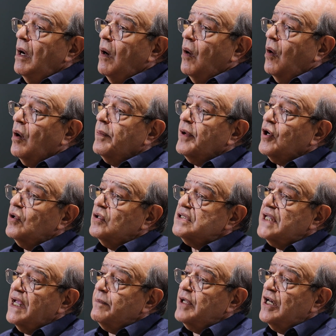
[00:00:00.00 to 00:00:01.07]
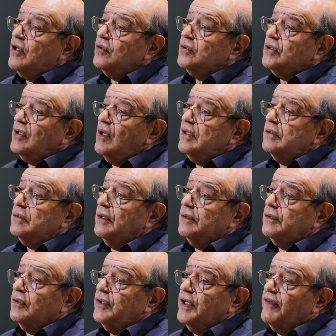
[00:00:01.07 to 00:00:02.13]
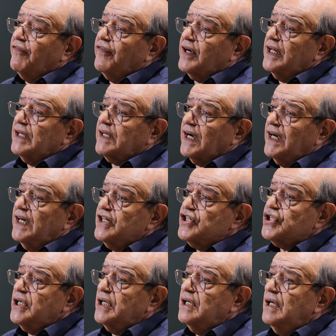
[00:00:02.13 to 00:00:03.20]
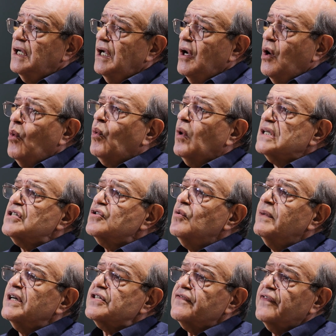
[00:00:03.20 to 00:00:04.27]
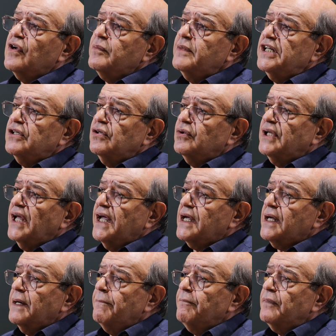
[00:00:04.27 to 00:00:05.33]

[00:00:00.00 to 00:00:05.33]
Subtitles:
or because they belong to different religion was too much for me to take.